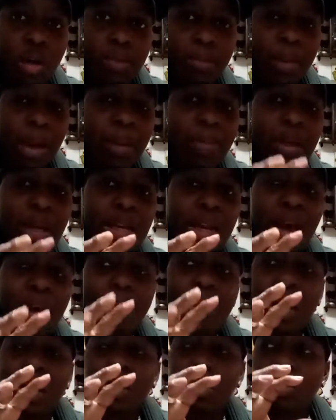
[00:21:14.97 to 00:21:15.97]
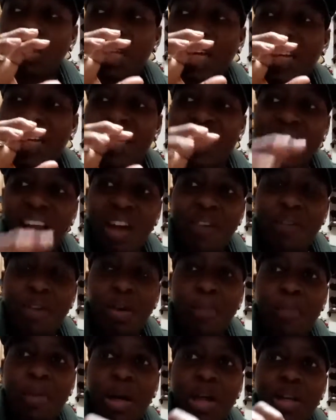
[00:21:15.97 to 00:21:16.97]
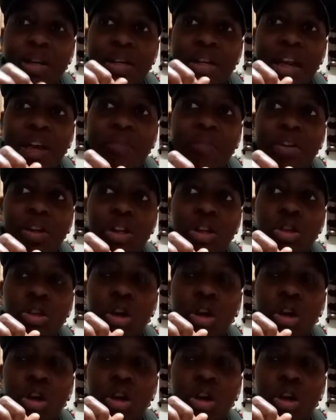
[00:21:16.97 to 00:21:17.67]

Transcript: Maybe, I'm not going to say never, but never,